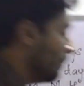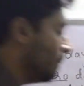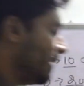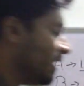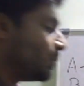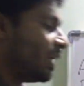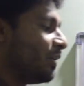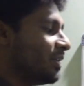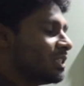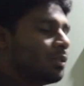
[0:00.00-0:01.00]
B's value
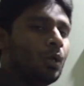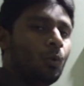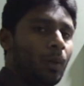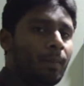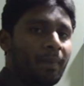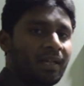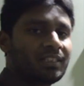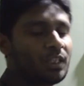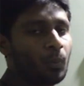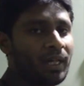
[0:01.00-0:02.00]
is 1 part
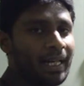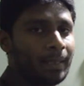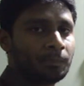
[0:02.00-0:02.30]
in 1 day.